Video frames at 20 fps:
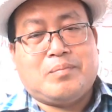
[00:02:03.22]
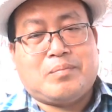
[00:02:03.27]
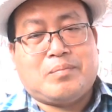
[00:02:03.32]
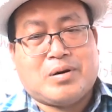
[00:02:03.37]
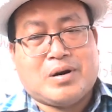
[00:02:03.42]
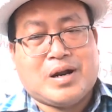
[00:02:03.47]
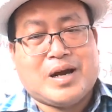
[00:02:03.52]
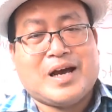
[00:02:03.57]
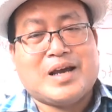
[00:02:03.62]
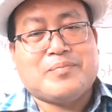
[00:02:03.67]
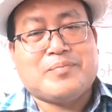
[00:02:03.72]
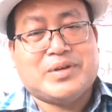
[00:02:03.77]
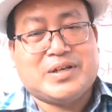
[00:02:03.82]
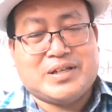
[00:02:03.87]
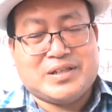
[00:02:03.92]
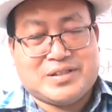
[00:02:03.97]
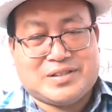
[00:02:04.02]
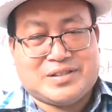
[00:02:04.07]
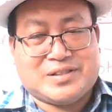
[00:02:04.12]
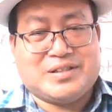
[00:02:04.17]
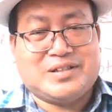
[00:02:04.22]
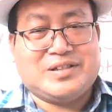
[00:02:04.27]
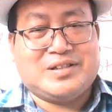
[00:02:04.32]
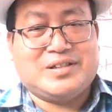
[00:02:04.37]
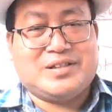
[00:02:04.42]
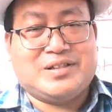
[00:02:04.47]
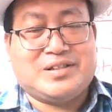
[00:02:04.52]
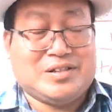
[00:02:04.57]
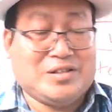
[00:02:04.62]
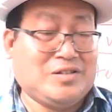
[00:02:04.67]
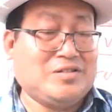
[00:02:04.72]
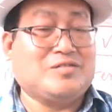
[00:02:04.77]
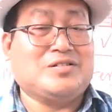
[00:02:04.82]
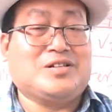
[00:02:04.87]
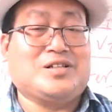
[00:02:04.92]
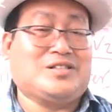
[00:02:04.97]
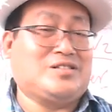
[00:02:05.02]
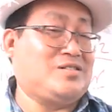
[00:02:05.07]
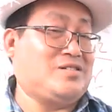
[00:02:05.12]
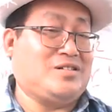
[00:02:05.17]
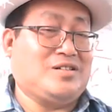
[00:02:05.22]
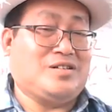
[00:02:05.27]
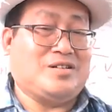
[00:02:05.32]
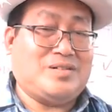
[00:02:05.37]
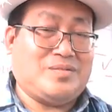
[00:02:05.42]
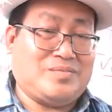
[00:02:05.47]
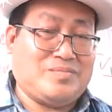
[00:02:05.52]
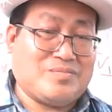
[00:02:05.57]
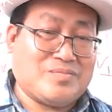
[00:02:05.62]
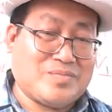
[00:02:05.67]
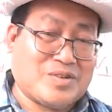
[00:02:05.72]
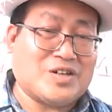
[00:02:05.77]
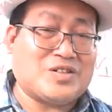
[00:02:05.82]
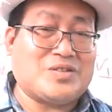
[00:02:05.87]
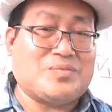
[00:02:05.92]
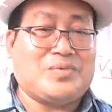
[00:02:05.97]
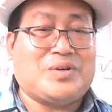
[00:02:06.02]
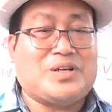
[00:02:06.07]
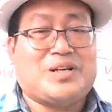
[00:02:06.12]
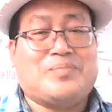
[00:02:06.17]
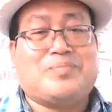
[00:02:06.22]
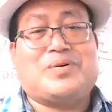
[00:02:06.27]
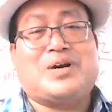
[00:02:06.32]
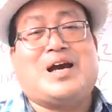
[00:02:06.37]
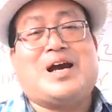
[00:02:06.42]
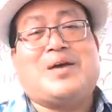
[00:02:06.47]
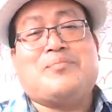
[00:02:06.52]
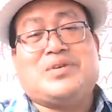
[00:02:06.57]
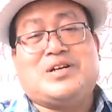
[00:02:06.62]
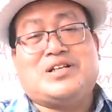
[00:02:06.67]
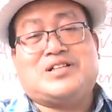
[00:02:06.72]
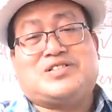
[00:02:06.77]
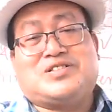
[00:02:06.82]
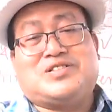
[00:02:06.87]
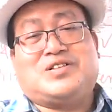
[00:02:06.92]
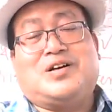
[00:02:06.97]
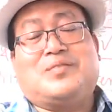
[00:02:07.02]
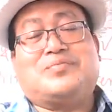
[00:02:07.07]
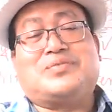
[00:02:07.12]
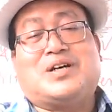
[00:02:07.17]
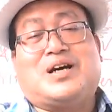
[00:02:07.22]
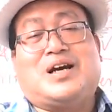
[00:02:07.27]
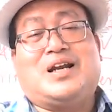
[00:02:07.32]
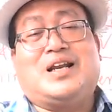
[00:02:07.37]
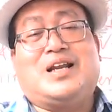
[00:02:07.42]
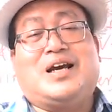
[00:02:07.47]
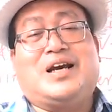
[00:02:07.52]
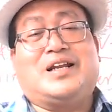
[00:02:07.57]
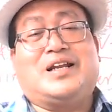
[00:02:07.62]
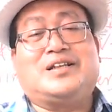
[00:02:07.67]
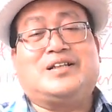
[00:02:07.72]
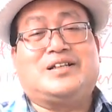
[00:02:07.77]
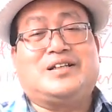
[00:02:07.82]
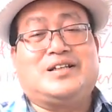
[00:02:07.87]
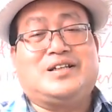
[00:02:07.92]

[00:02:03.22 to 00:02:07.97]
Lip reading: prime minister. That's got to be the prime minister of Thailand.